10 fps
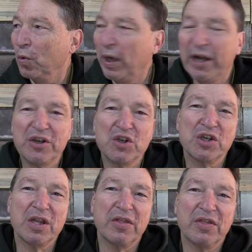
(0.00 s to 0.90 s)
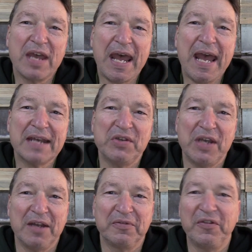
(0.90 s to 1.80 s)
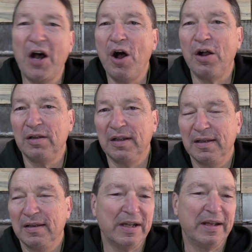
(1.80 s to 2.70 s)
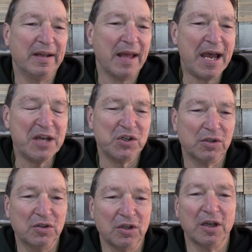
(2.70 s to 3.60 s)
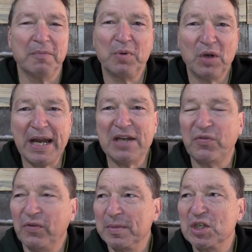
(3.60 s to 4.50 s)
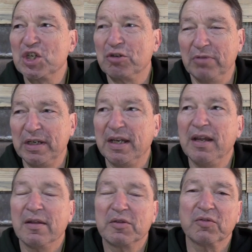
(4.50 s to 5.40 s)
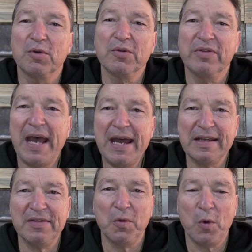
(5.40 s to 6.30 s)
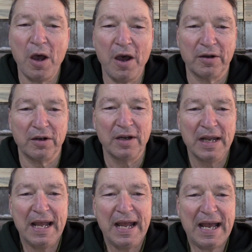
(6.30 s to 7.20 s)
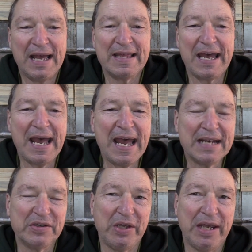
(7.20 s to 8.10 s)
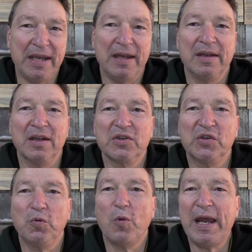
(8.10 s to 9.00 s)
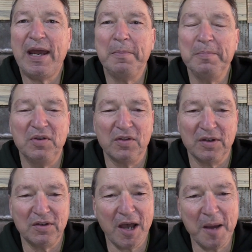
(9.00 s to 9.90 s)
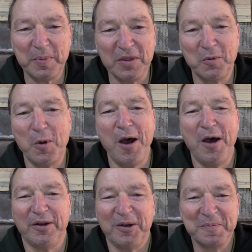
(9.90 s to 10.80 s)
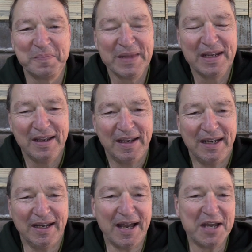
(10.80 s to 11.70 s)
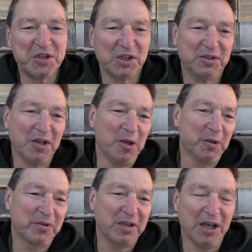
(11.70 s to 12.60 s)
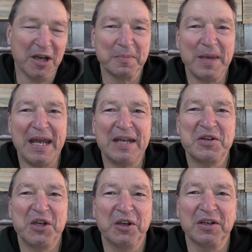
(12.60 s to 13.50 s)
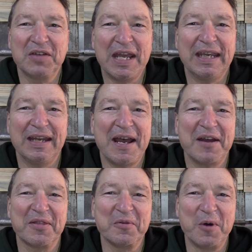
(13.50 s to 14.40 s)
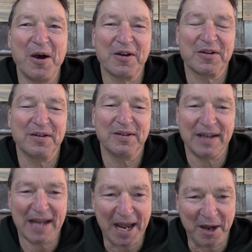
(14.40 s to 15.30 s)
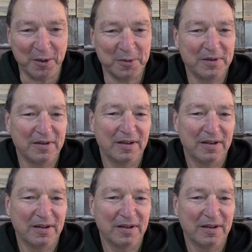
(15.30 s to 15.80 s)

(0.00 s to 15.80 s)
Where did the axe head fall? And Elisha took a branch from a tree, threw that in the water, and the axe head swam to the top of the water. Elisha told the young man that you could take it out of the water now.